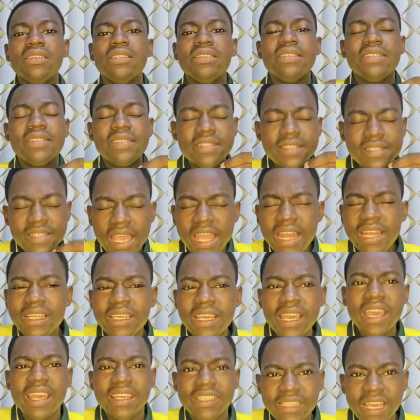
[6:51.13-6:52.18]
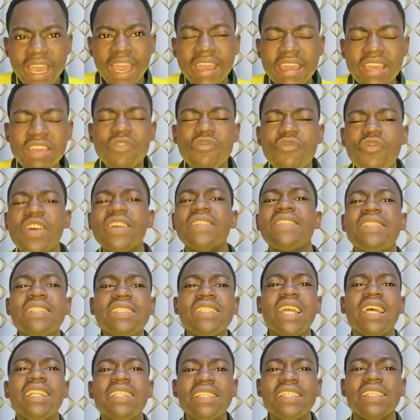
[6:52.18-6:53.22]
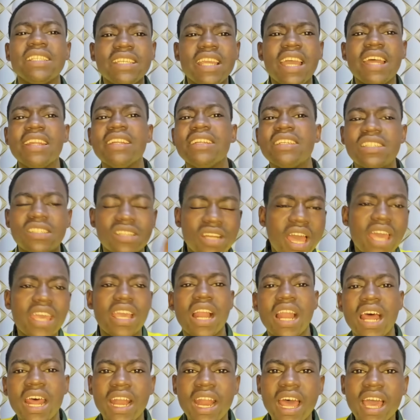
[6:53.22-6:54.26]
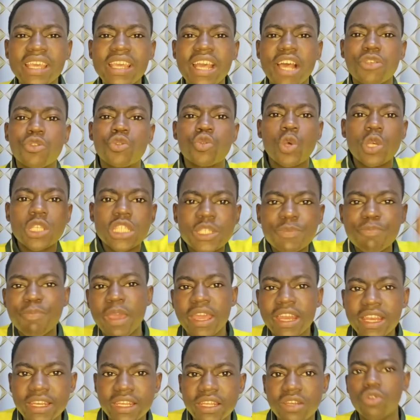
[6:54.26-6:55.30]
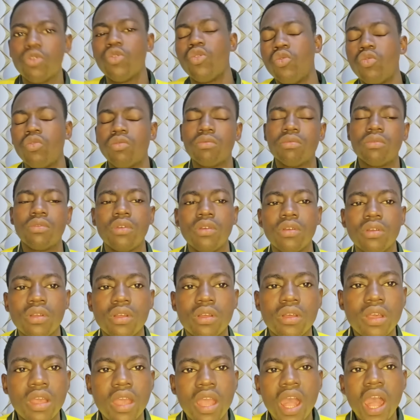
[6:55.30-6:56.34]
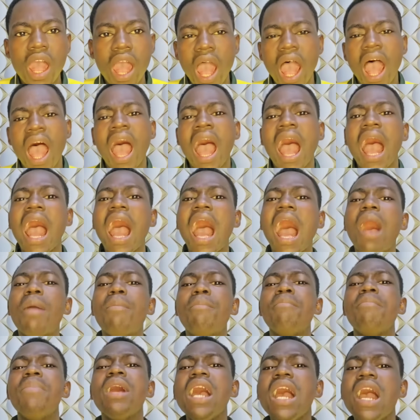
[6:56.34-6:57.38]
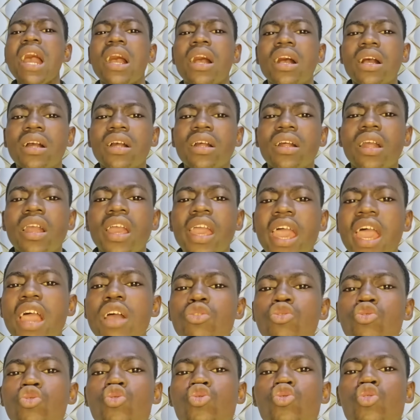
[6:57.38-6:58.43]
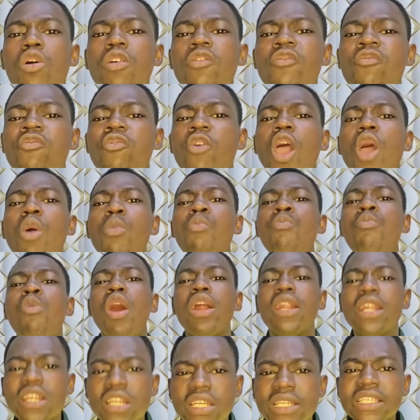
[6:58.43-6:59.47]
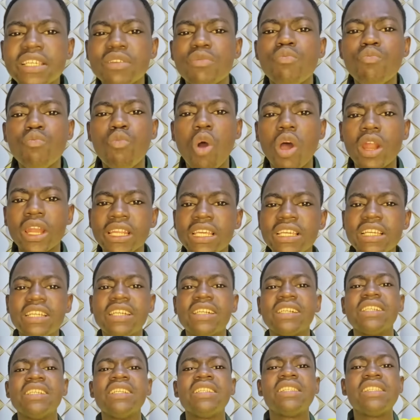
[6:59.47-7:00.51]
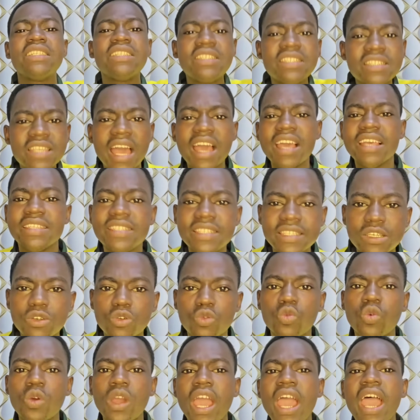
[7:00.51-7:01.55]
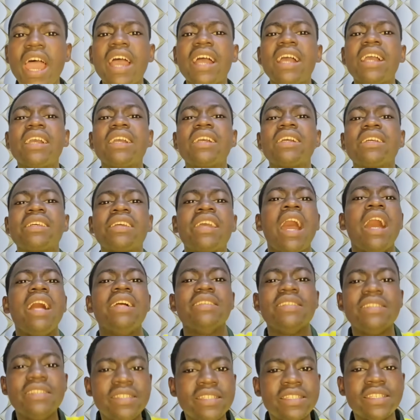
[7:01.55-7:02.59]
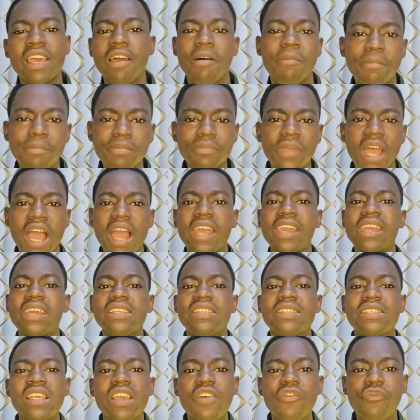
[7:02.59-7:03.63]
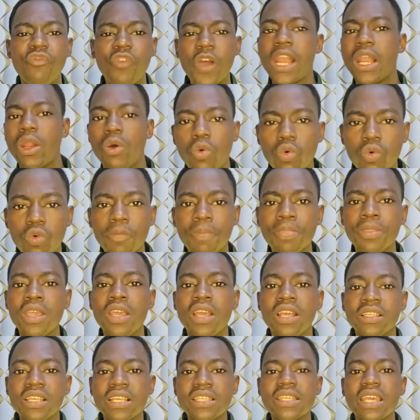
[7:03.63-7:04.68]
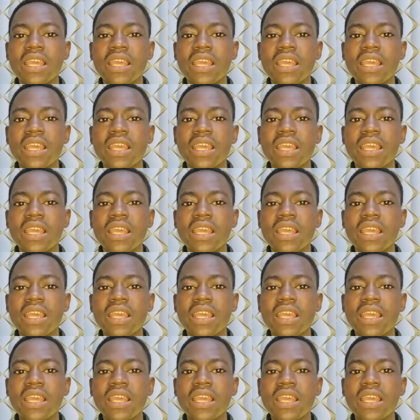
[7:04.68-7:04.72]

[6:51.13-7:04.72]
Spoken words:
Senior, ye investigating a trial and I suspending no. Ama enkrofwe boni dimboni criticizing no. Can sem akese fan ho. Just